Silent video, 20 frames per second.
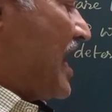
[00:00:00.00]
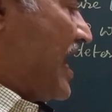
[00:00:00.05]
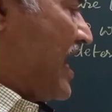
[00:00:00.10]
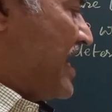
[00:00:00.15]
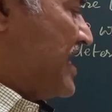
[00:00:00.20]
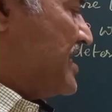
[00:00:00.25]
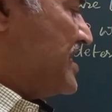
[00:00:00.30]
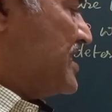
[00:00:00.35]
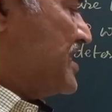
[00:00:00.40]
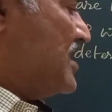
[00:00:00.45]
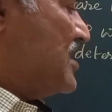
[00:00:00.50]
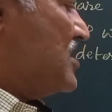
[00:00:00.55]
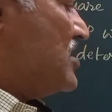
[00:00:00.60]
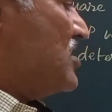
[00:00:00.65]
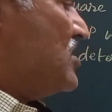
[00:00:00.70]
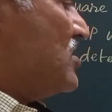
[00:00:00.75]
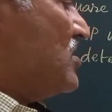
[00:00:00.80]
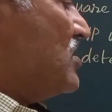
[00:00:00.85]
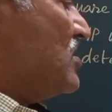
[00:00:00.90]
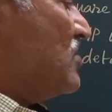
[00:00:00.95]
and
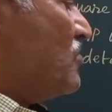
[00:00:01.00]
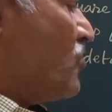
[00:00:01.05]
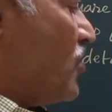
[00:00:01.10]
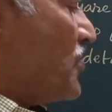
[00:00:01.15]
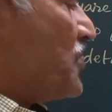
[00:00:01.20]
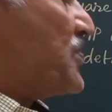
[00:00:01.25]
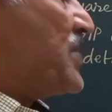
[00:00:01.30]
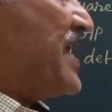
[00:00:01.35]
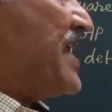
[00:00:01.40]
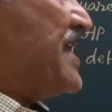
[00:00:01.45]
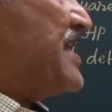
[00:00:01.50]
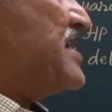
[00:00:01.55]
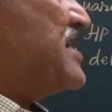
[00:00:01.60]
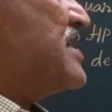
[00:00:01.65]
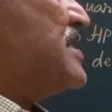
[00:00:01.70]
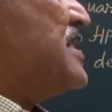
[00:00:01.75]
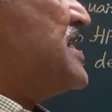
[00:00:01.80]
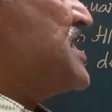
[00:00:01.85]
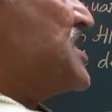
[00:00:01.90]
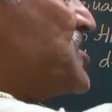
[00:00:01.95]

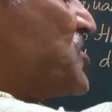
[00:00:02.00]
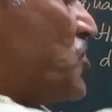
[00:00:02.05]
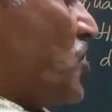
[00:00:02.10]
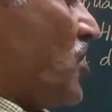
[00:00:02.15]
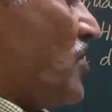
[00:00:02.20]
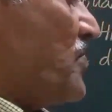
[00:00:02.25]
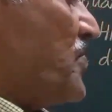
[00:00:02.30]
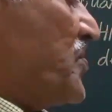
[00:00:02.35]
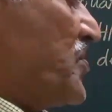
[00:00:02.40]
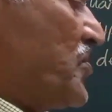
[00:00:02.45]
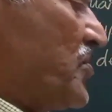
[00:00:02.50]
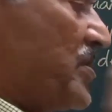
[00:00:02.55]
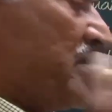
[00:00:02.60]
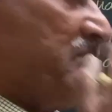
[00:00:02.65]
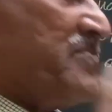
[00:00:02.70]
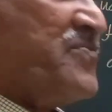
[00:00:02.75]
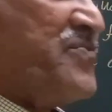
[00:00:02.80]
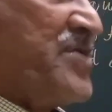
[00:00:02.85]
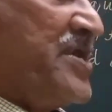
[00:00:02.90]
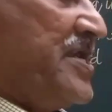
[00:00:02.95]
obtain its top view
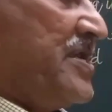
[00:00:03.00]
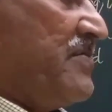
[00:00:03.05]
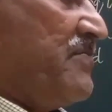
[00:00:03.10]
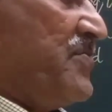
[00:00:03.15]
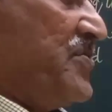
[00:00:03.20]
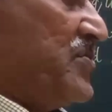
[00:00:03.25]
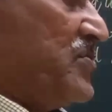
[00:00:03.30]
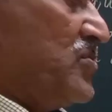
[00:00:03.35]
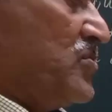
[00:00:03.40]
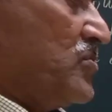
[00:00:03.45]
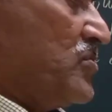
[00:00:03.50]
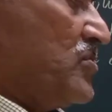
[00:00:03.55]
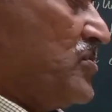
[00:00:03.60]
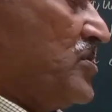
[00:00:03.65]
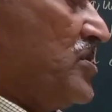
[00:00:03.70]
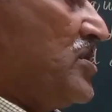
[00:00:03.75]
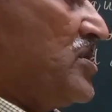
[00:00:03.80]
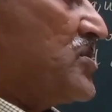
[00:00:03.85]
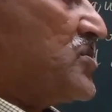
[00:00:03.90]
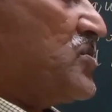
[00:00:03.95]
and front view.
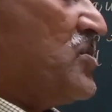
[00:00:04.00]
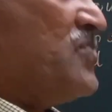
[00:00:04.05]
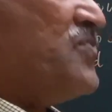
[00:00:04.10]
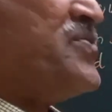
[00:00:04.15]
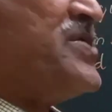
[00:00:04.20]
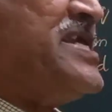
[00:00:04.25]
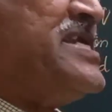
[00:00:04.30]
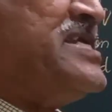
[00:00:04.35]
So